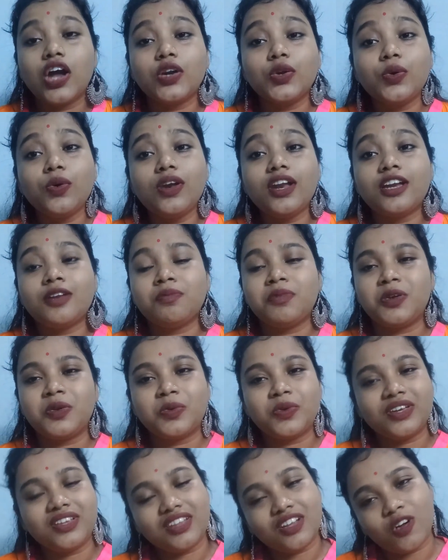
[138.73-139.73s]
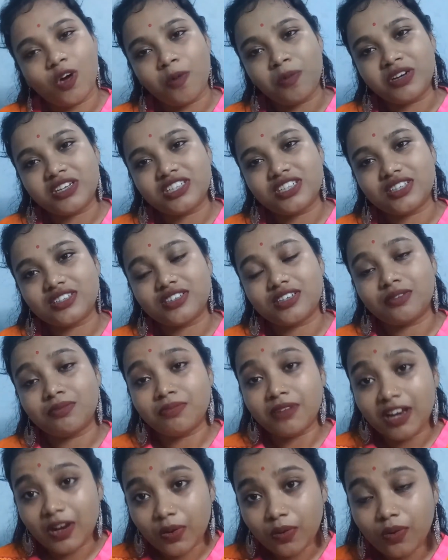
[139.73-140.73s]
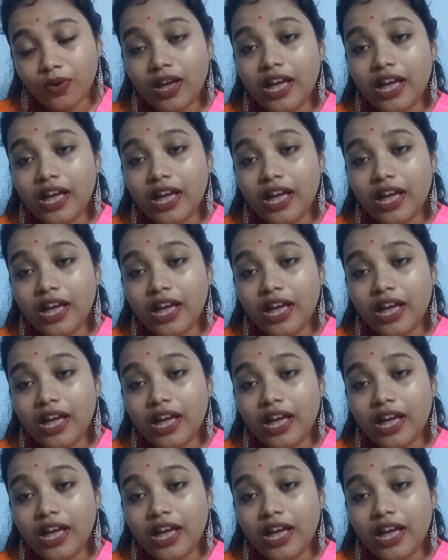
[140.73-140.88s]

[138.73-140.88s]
do let me know in the comment section below.